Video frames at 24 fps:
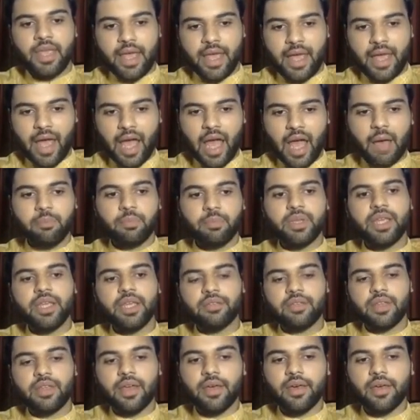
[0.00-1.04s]

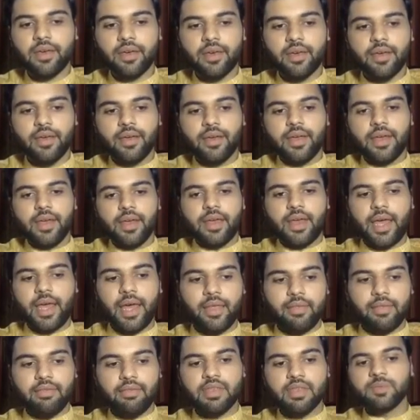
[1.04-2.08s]
happening there.
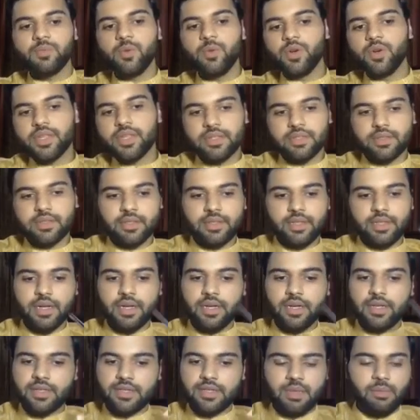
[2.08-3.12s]
And this book is
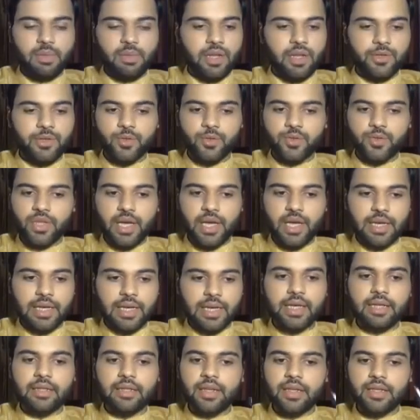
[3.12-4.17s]
similar to that.
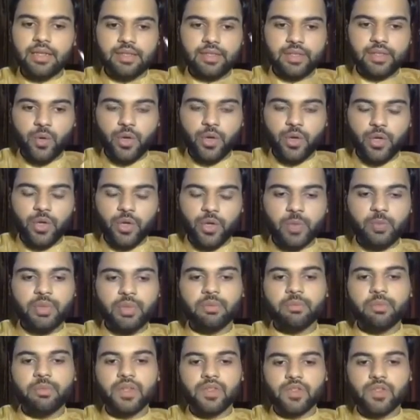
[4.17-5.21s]
Like, it's going to be a
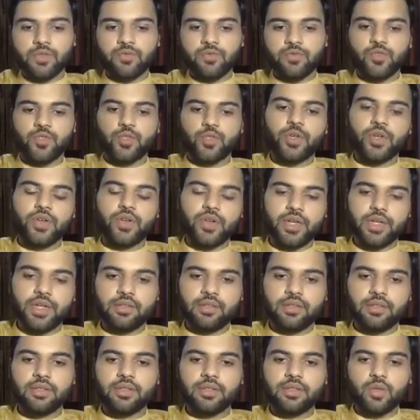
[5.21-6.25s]
mix of genres.
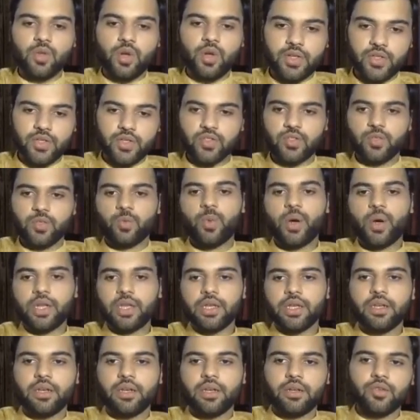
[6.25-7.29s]
It's not just
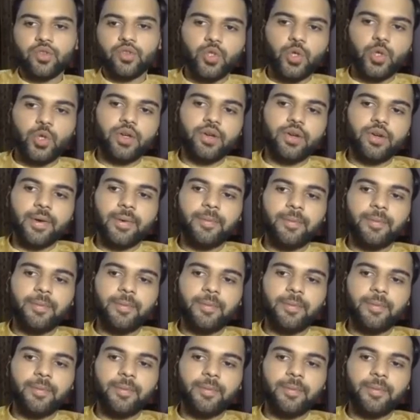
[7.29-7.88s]
one genre.